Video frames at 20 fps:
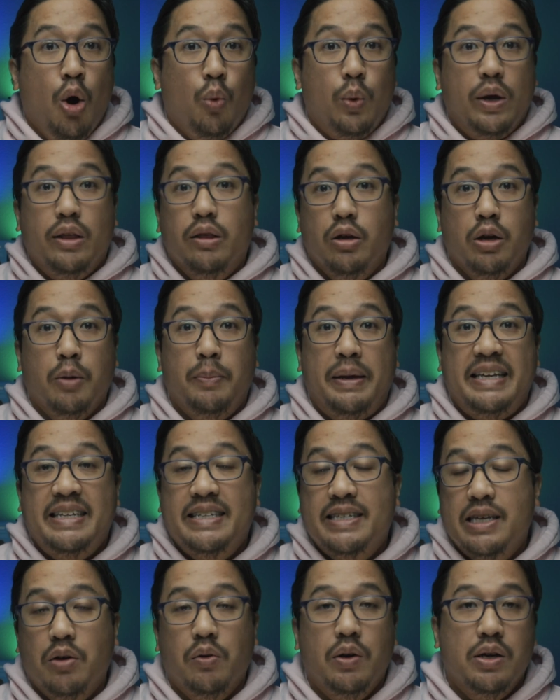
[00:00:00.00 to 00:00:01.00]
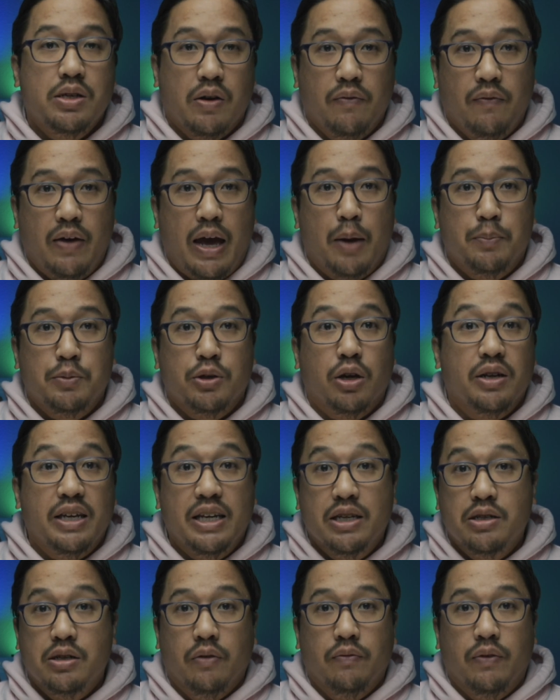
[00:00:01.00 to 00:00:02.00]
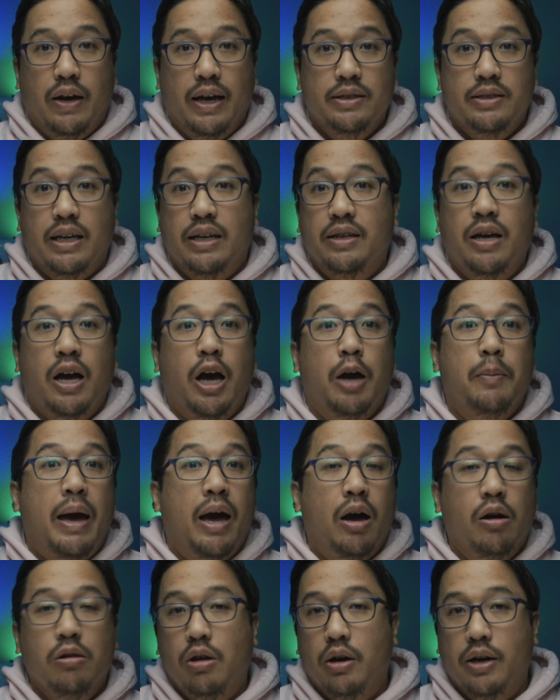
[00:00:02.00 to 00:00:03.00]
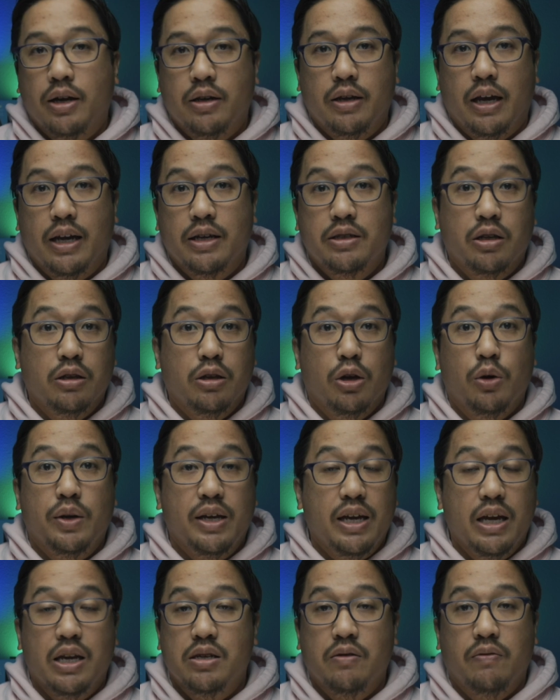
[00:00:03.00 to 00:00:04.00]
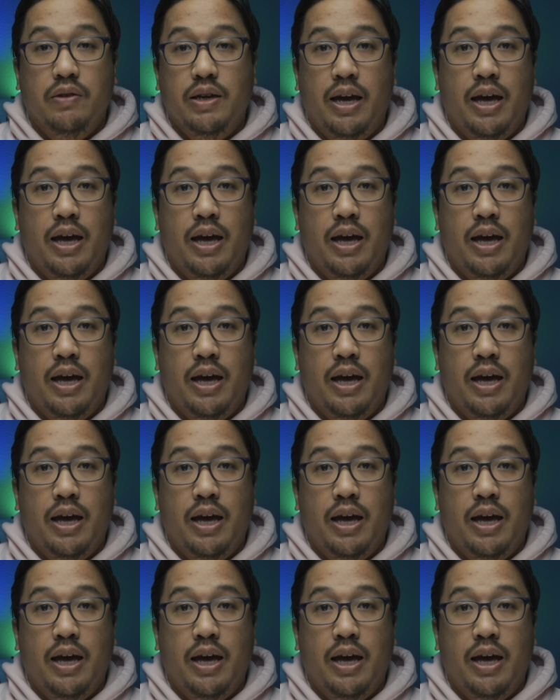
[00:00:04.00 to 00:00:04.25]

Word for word: We load up a series of apps on each device and time how long it takes to load each of the